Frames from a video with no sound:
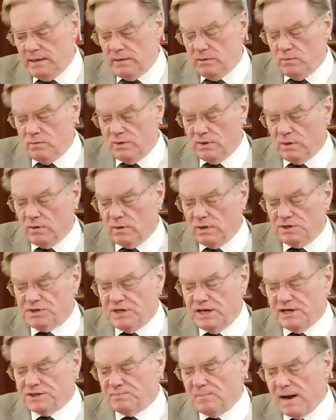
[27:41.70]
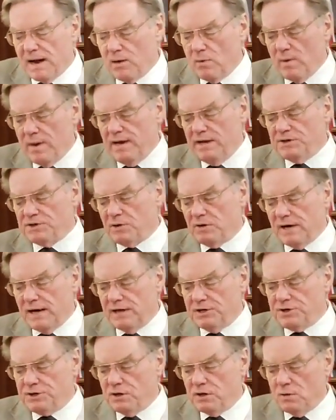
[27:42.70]
when the Lord says, My ways are
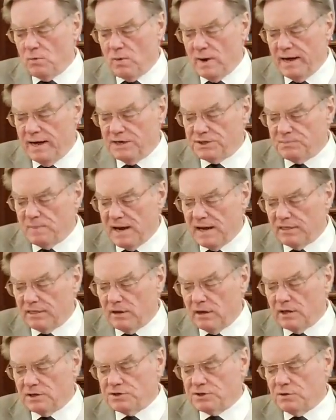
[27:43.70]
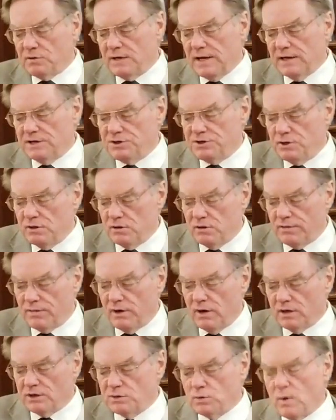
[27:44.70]
not your ways, my thoughts are not your
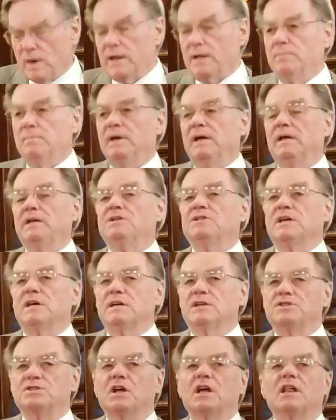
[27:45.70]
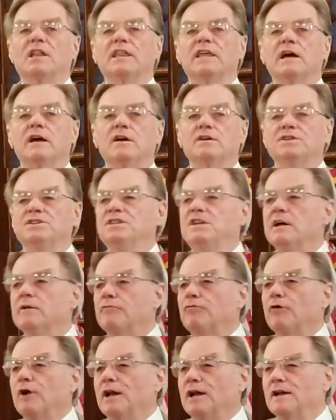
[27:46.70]
thoughts, what he means is they're
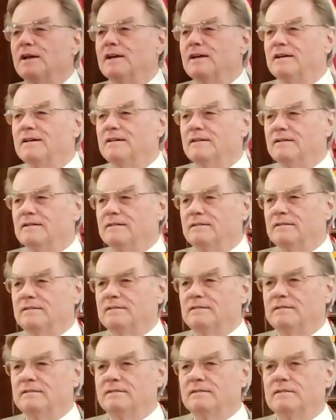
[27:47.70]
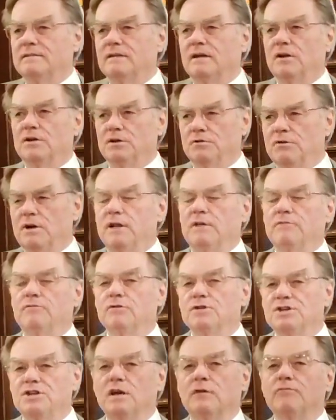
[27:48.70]
different. Are you ready for
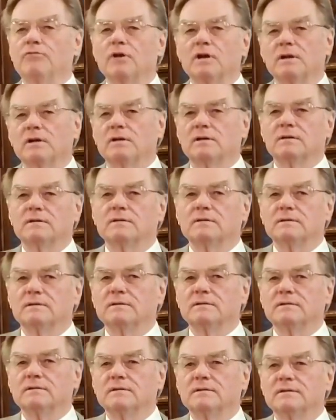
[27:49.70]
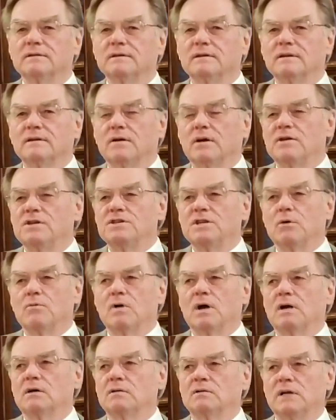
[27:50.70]
different? Oh, you say,
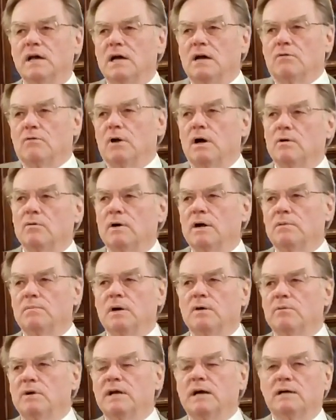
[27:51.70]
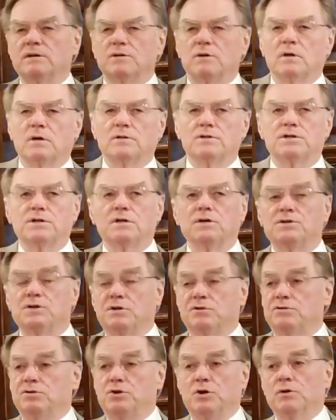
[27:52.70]
well, yeah, well, wait a minute. We got two other
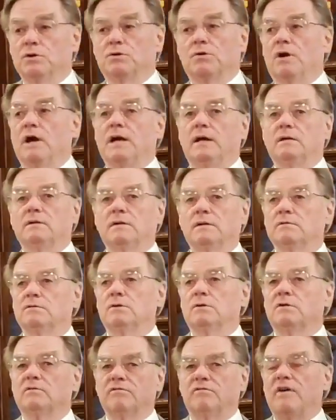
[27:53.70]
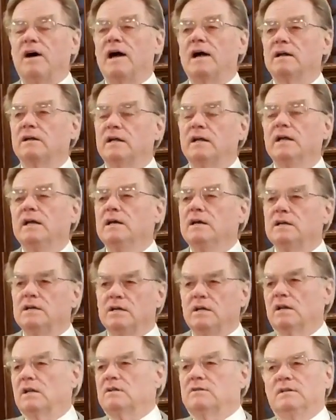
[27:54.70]
churches doing great. They're doing fine. They,
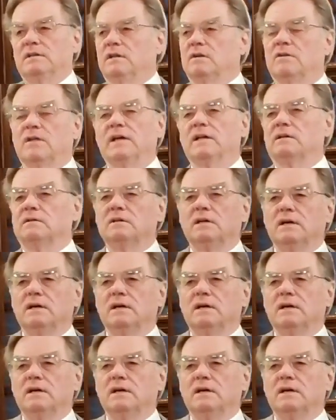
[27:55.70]
you know, they.